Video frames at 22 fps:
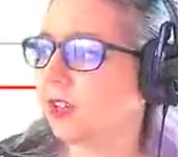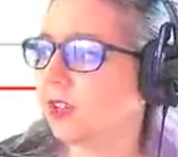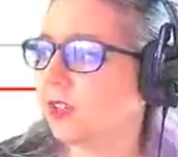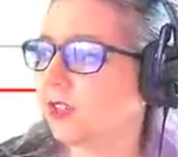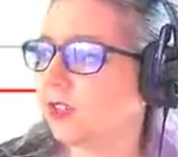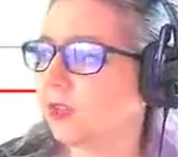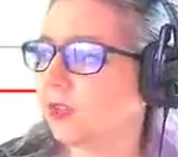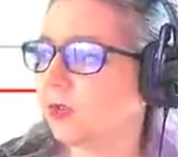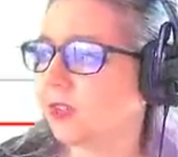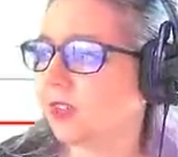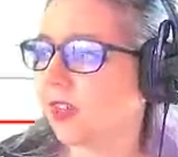
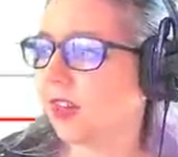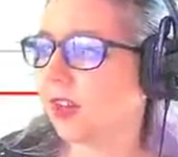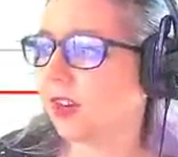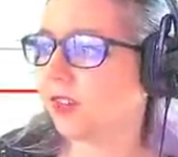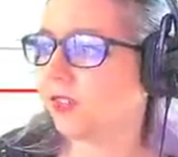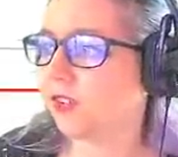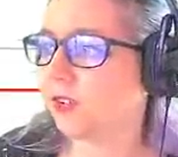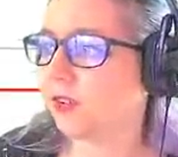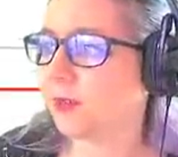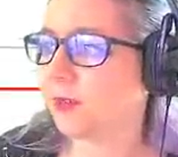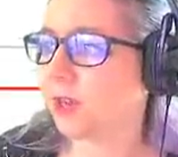So with that
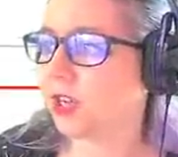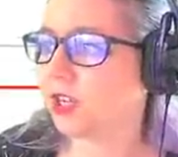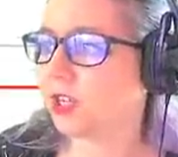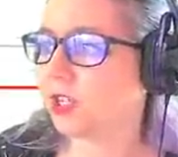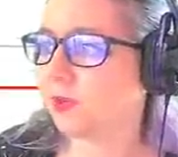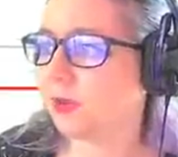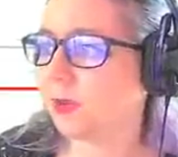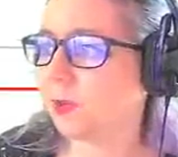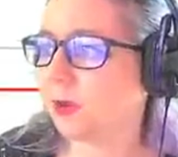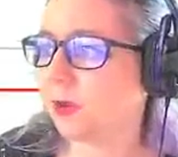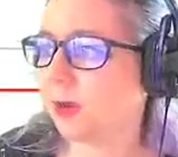information,
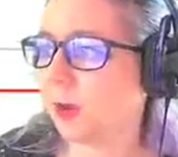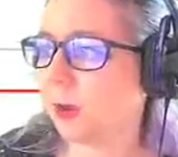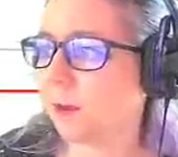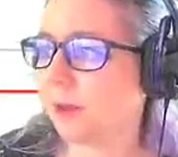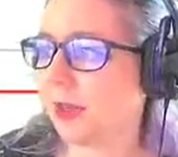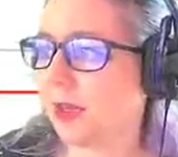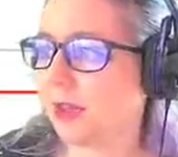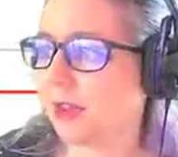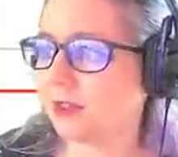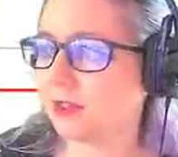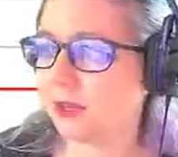we put our
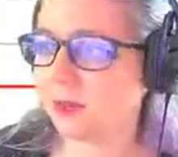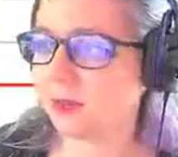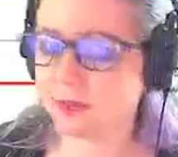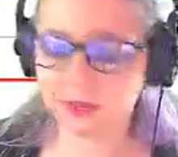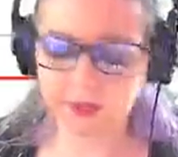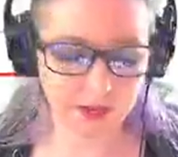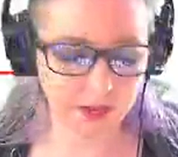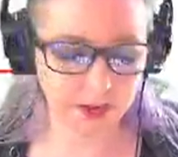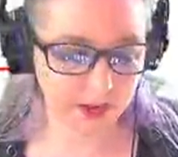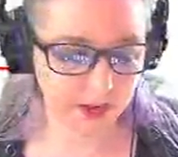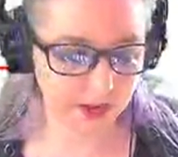mass number
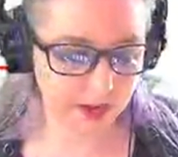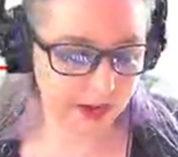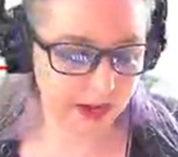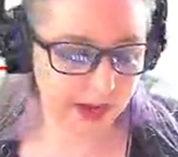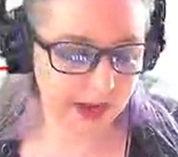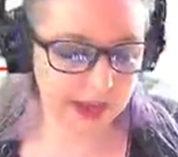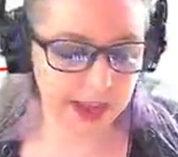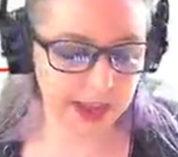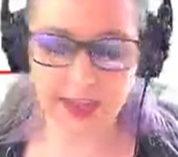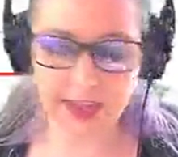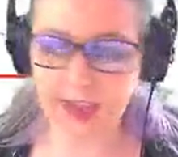there in
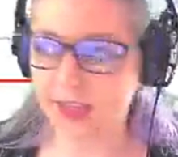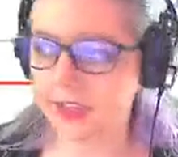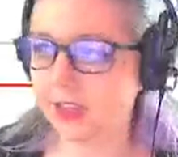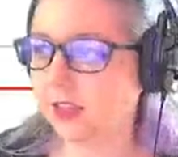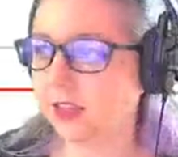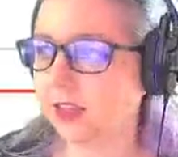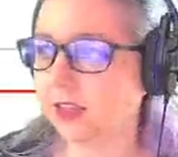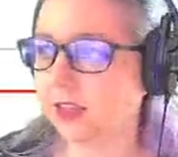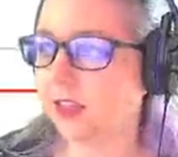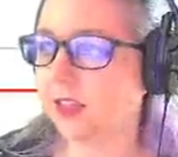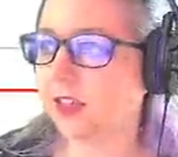A.
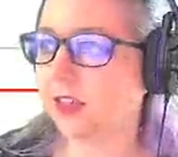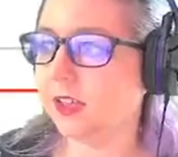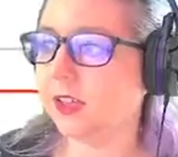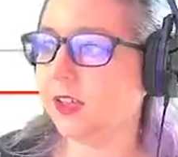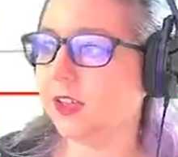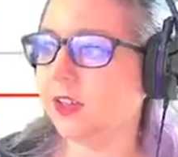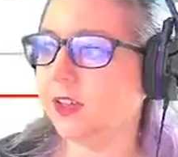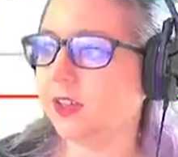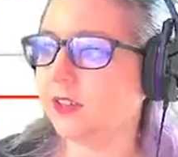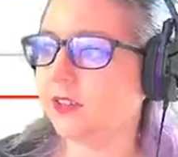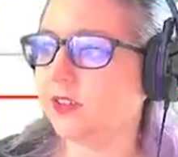
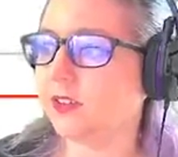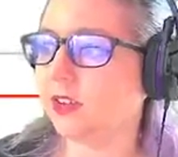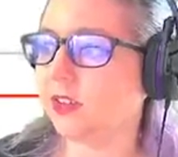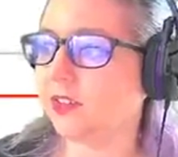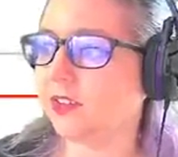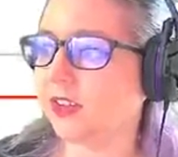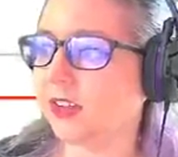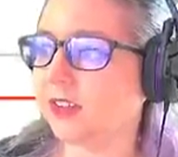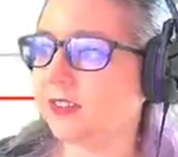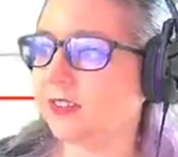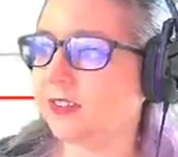So I've
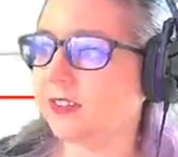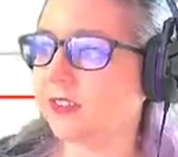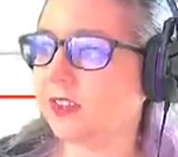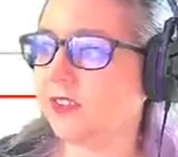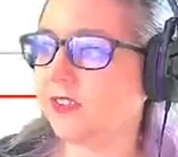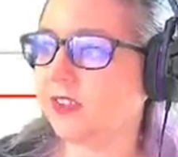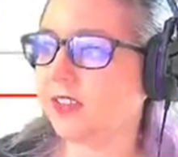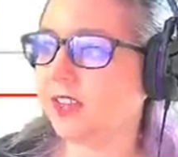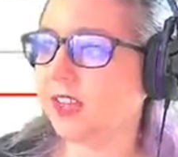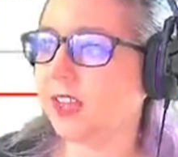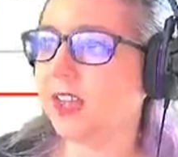got
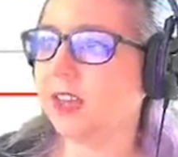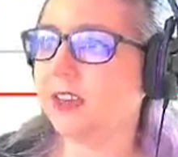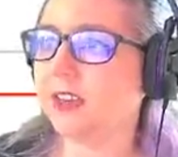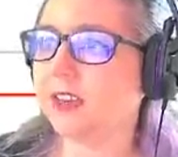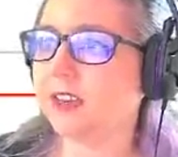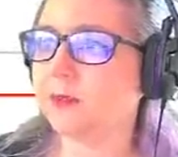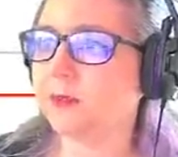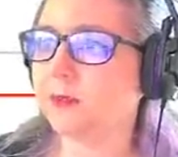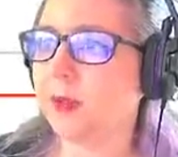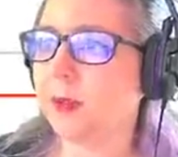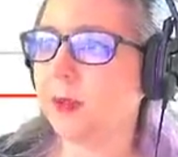78
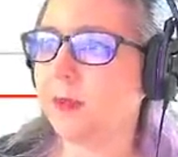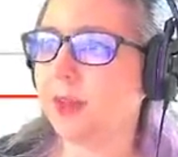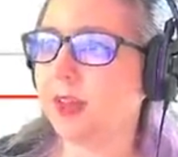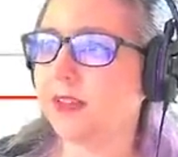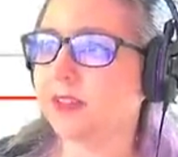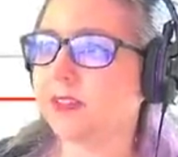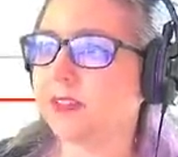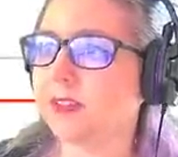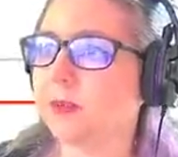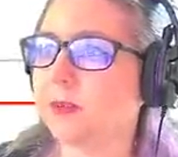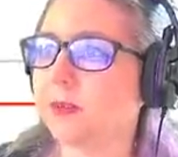is my
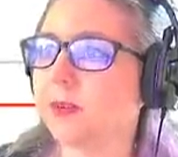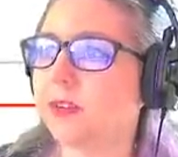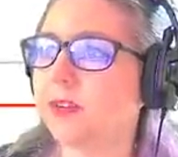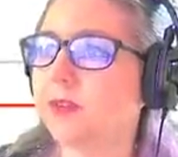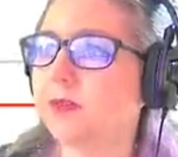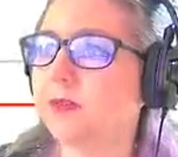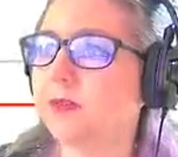mass number.